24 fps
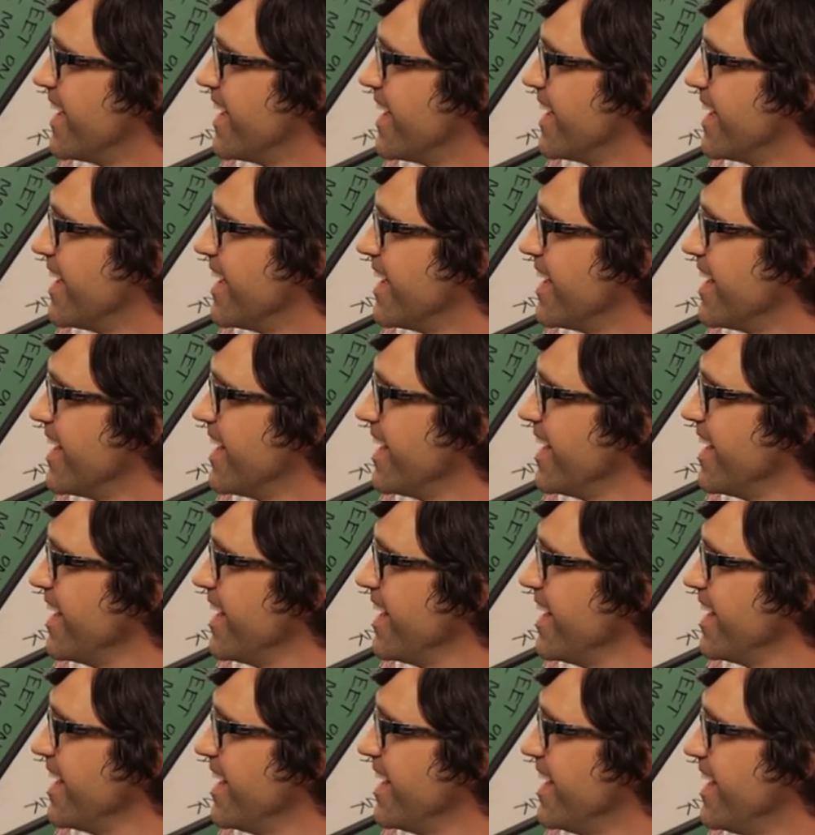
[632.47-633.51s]

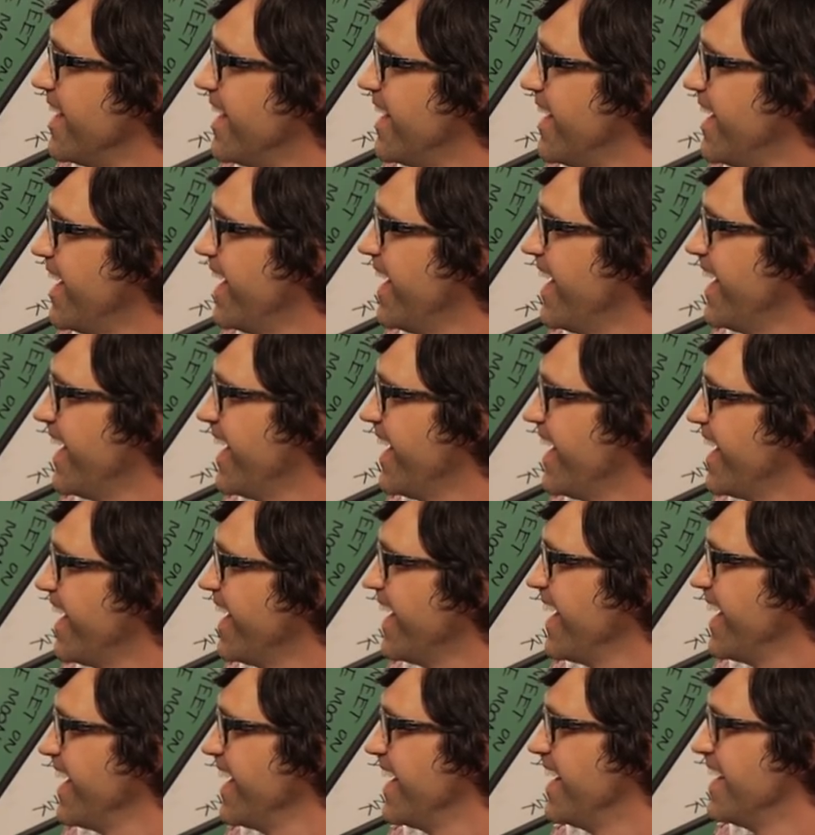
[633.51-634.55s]

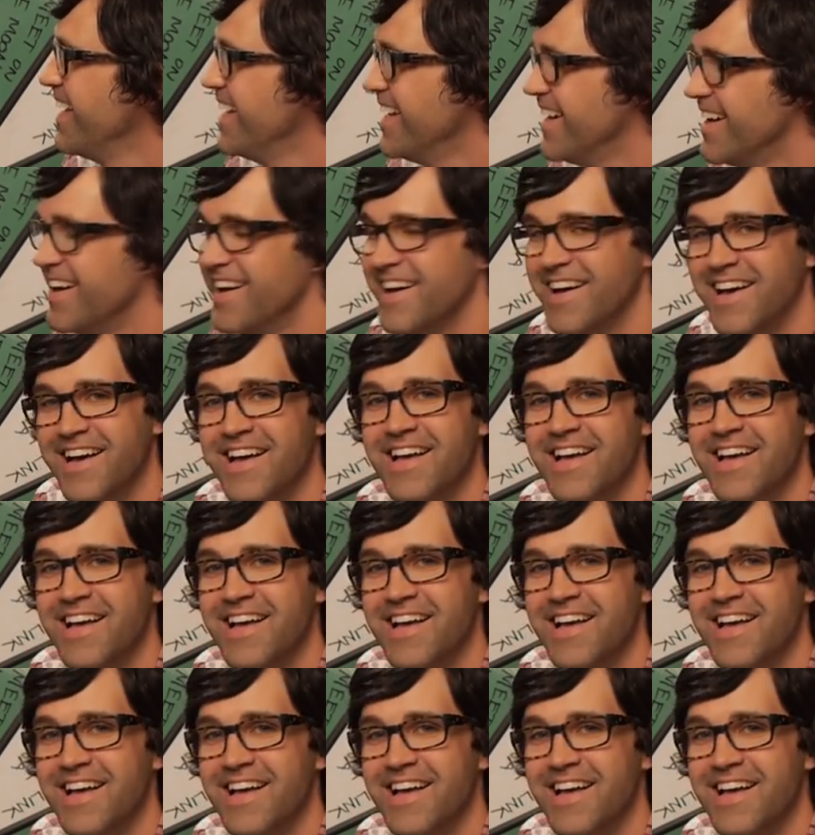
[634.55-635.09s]
(silent)